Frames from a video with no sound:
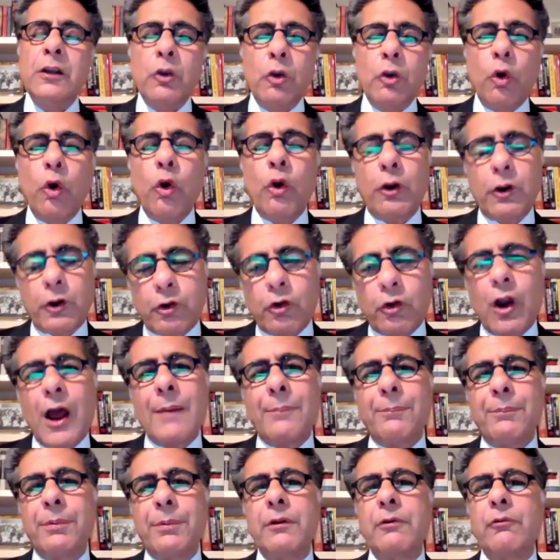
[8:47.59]

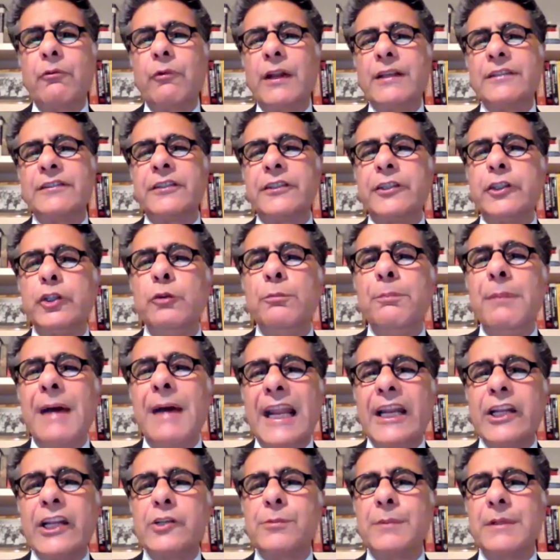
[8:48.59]
crop residue
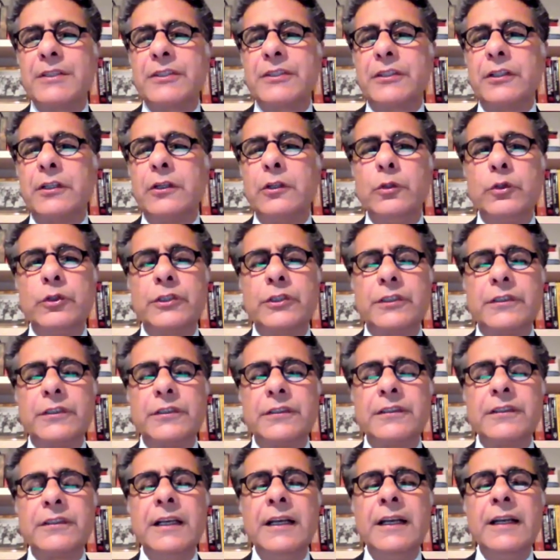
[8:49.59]
management
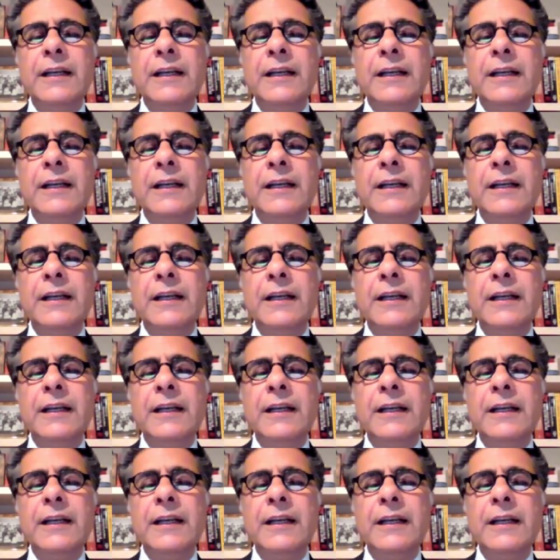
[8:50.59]
solutions